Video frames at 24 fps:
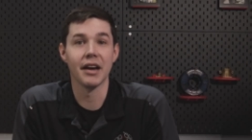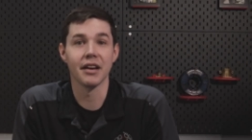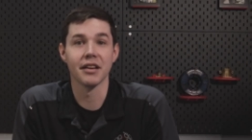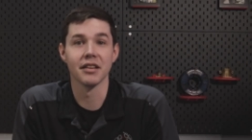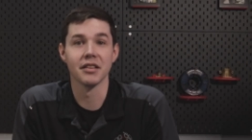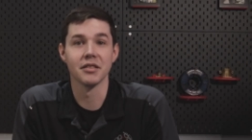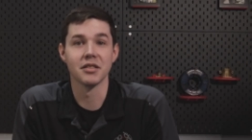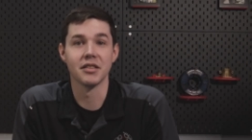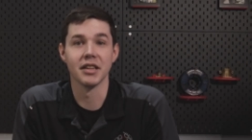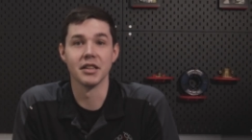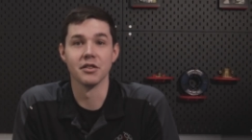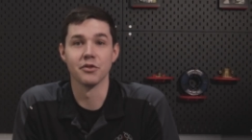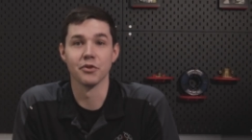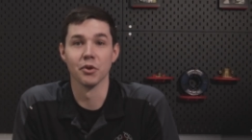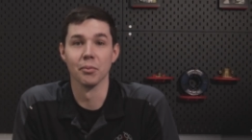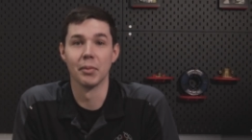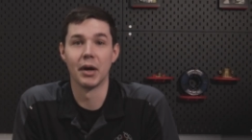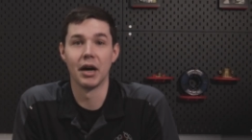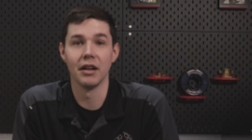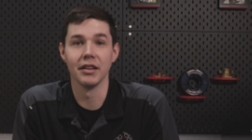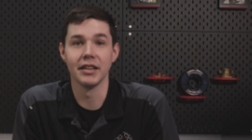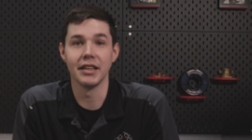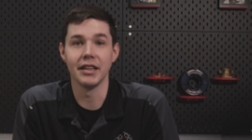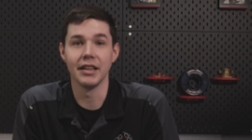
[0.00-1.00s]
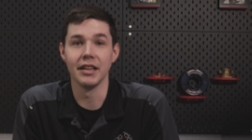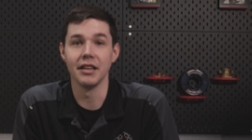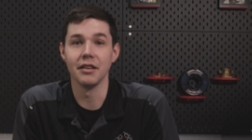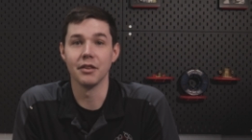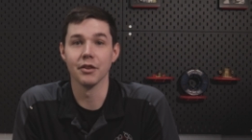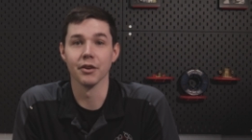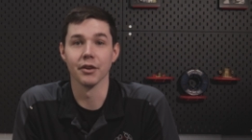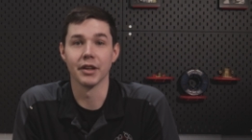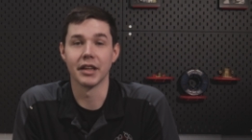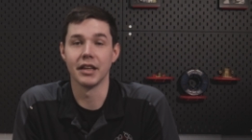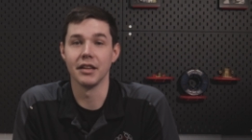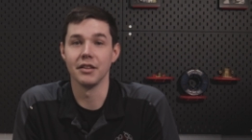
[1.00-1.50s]
PEKK stands for
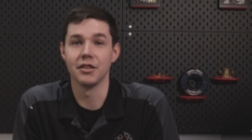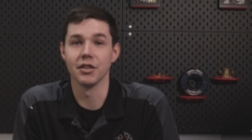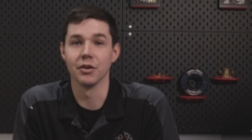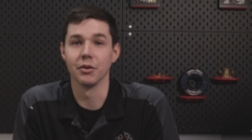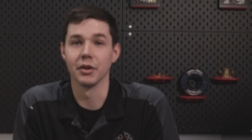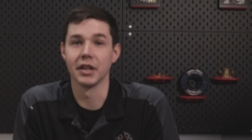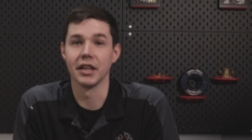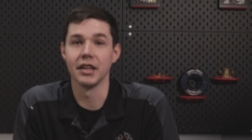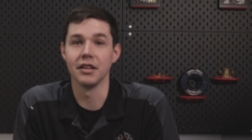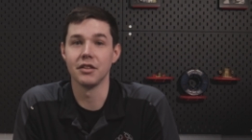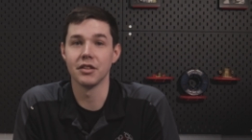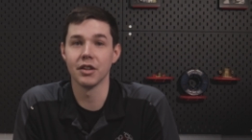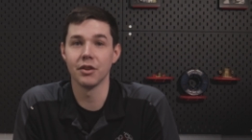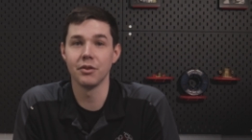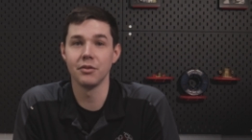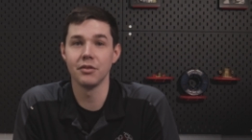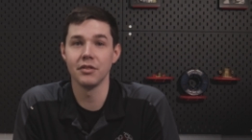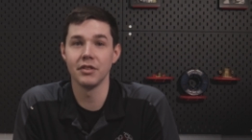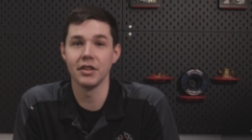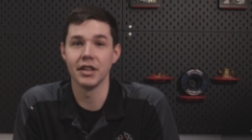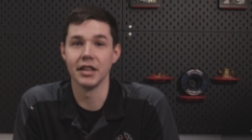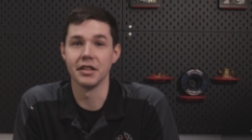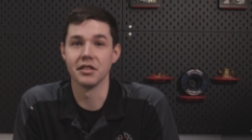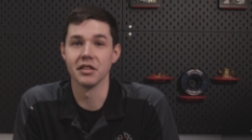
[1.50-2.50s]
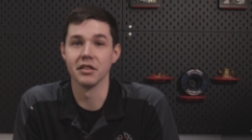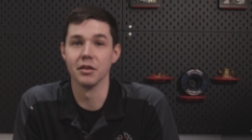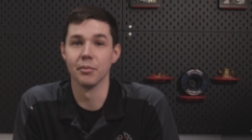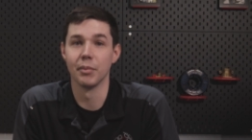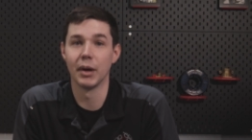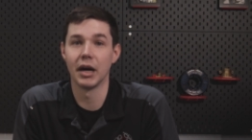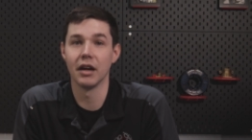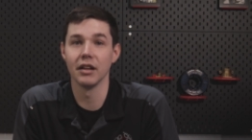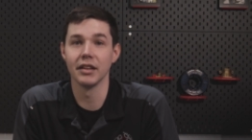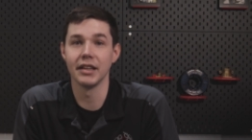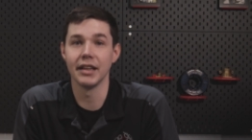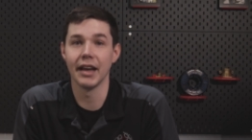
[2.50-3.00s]
polyether ketone ketone. It's in the
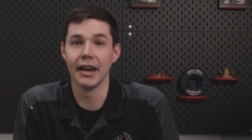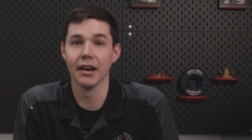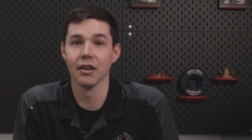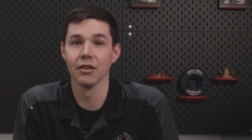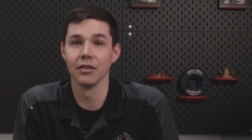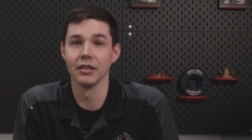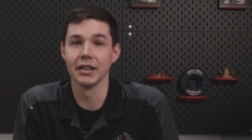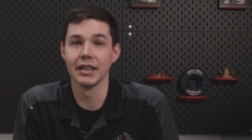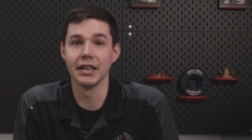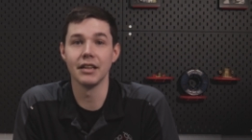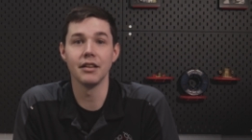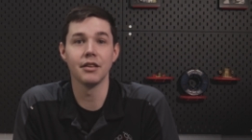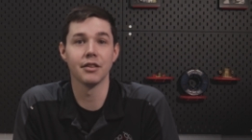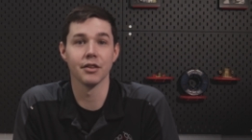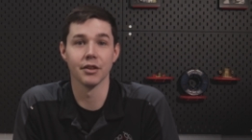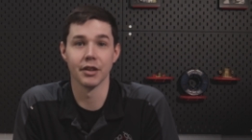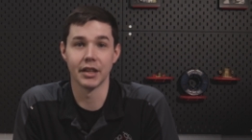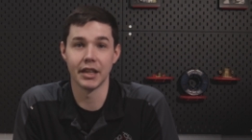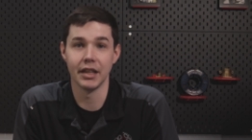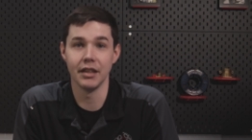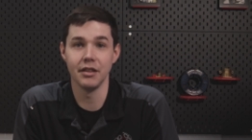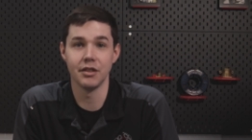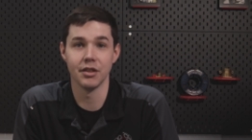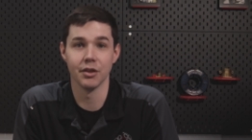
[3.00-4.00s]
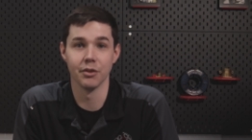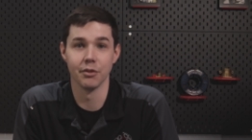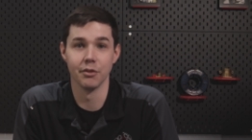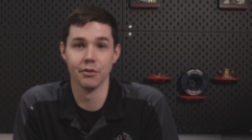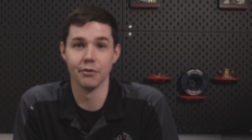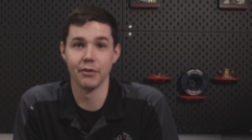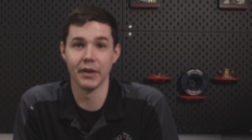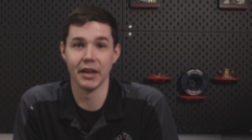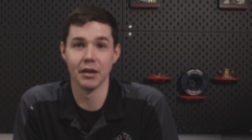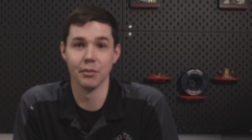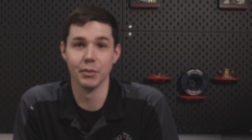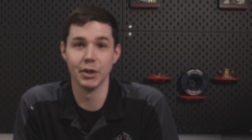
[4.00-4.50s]
polyaryl ether ketone
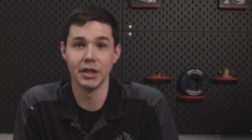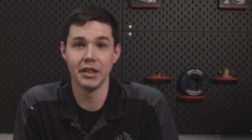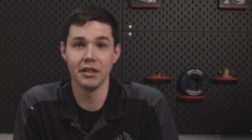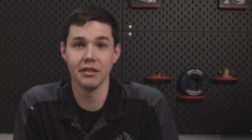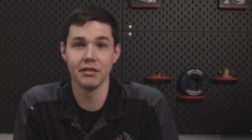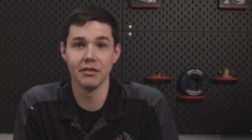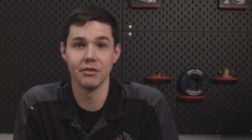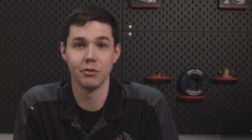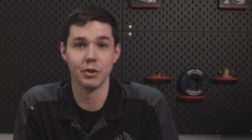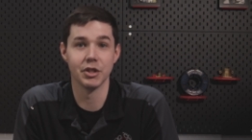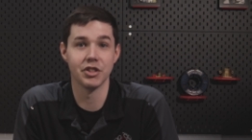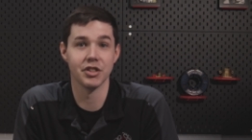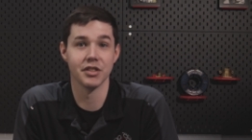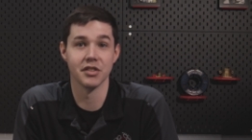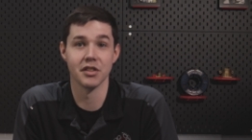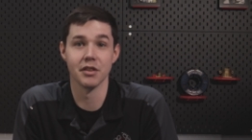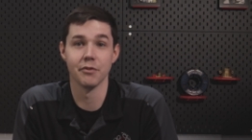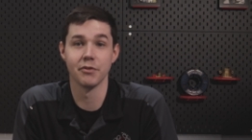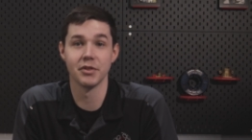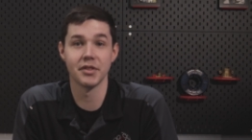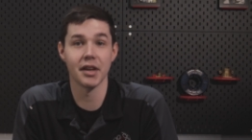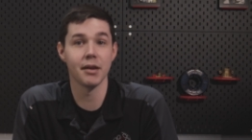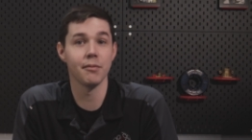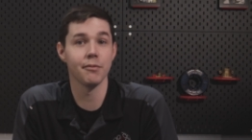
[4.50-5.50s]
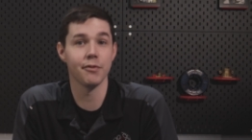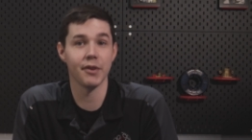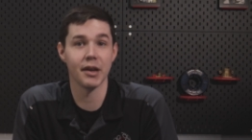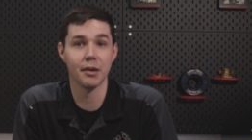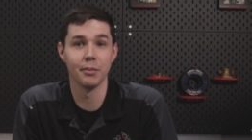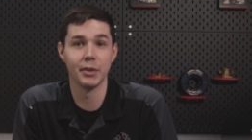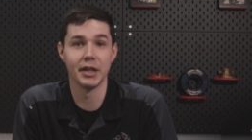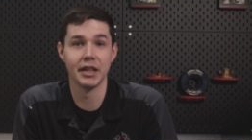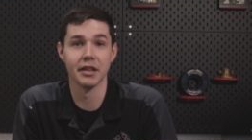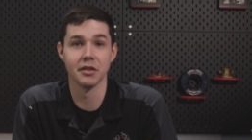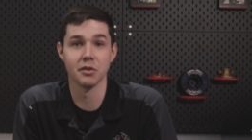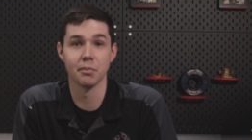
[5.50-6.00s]
family, which is the same
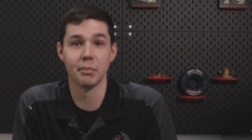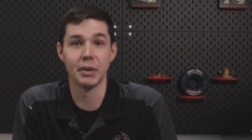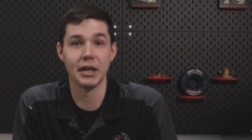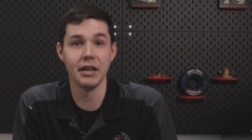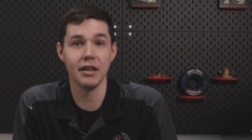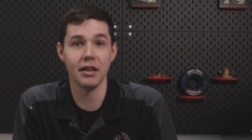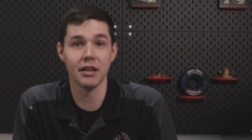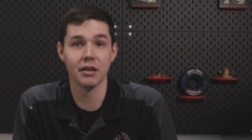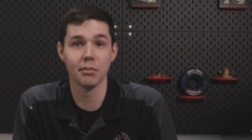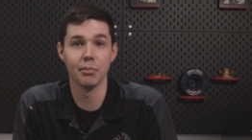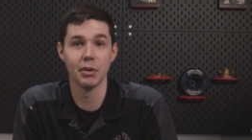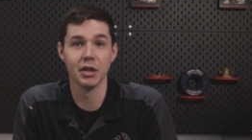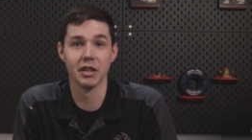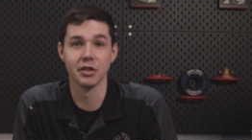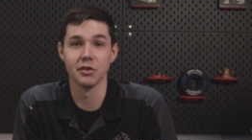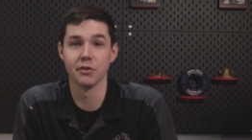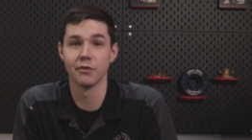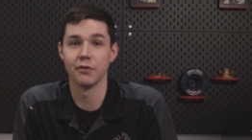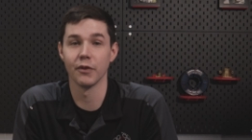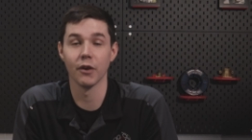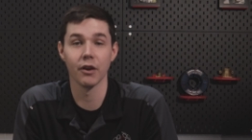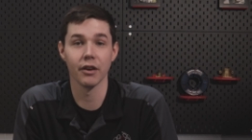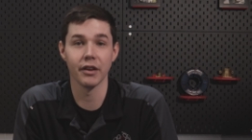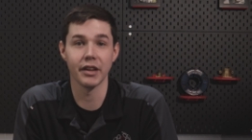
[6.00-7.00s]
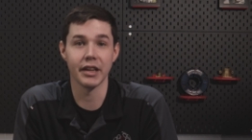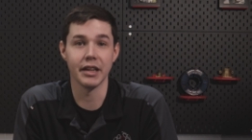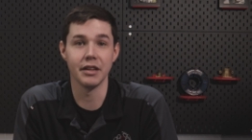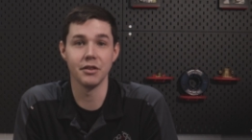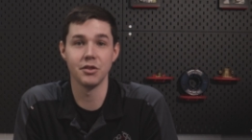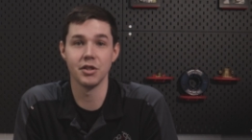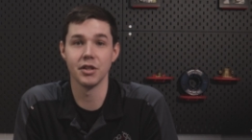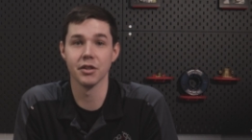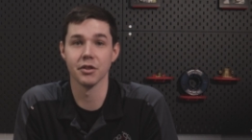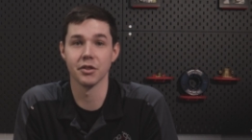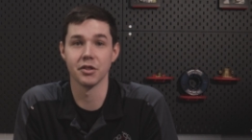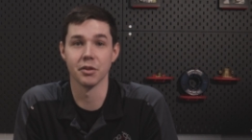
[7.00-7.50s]
family as PEEK, but it's far
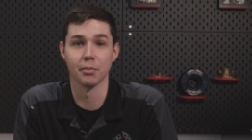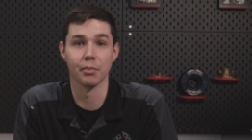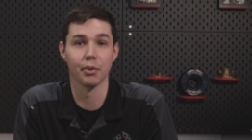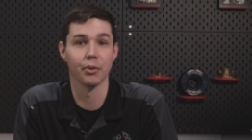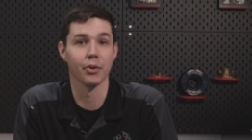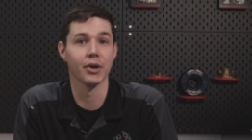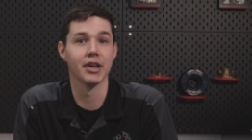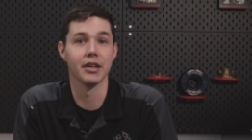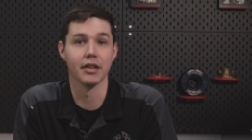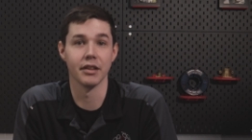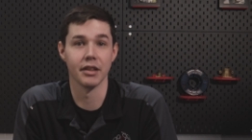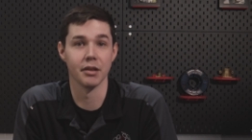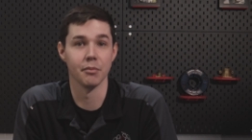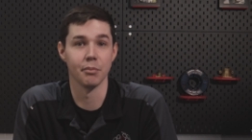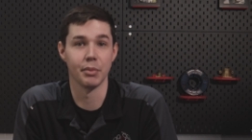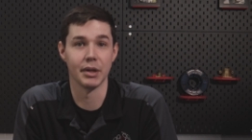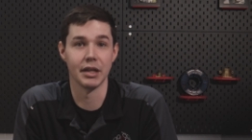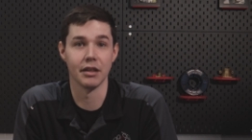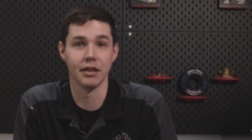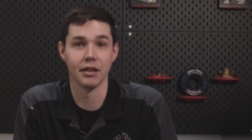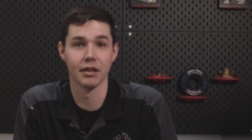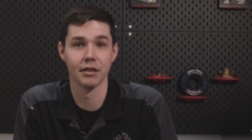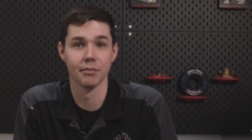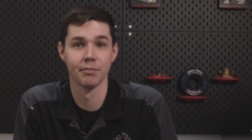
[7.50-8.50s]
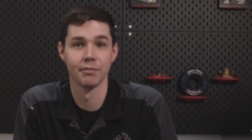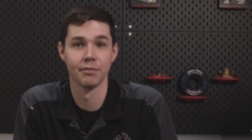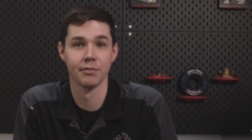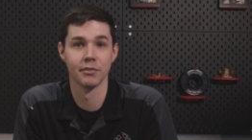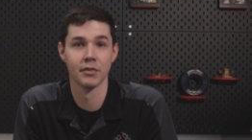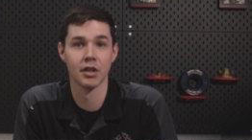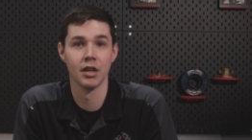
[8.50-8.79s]
easier to print than PEEK.